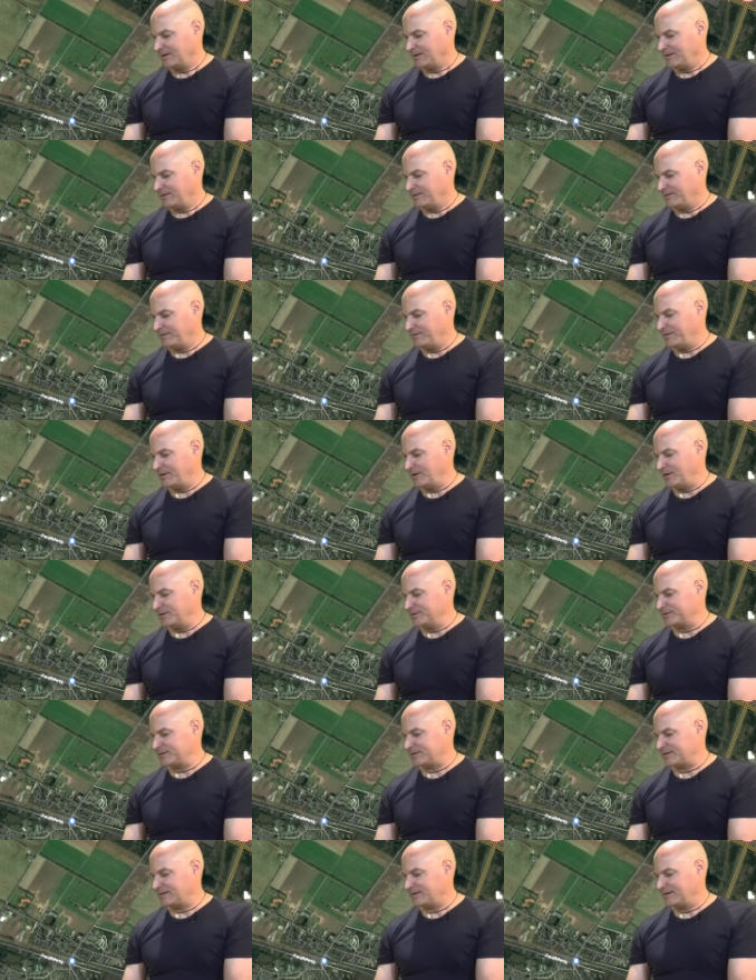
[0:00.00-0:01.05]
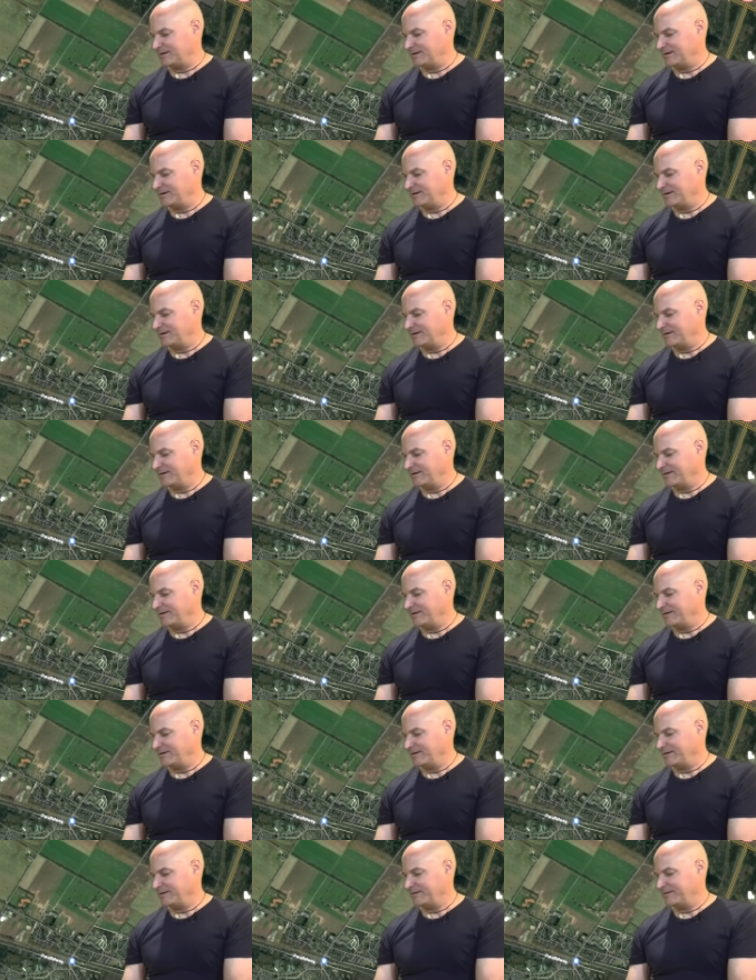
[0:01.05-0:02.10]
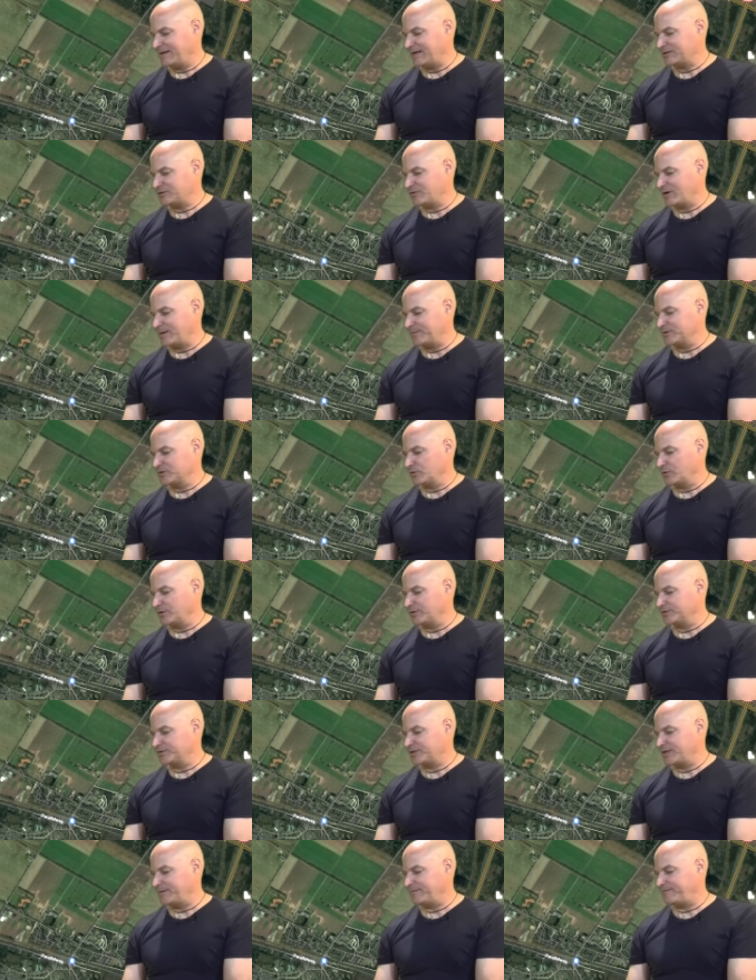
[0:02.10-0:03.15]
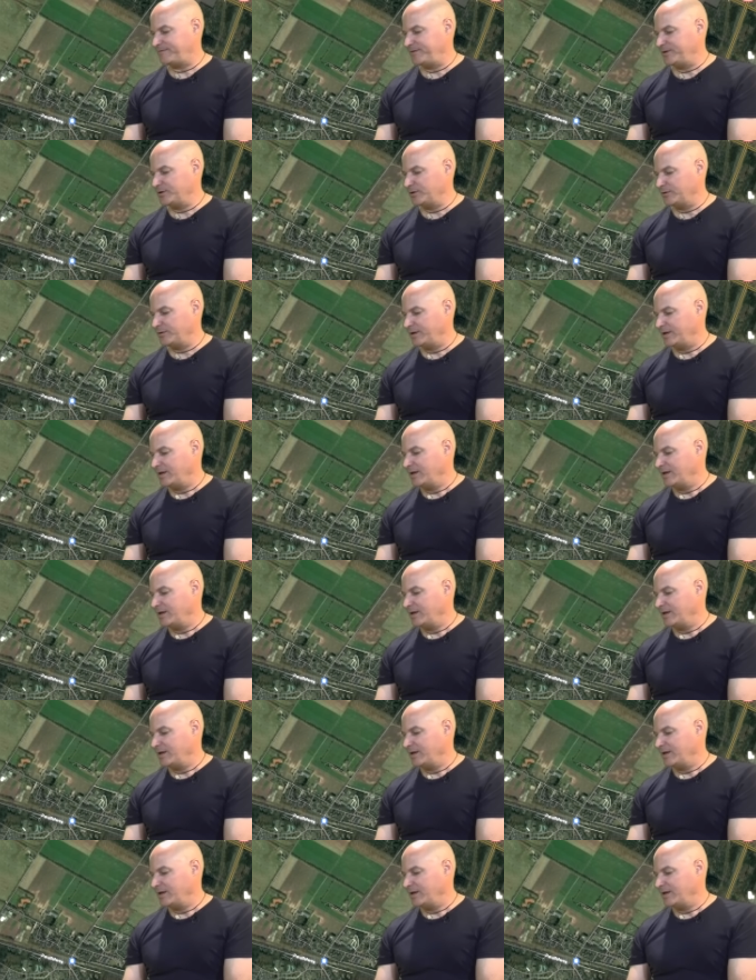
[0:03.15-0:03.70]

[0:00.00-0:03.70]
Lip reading: there's that trapezoidal-shaped field.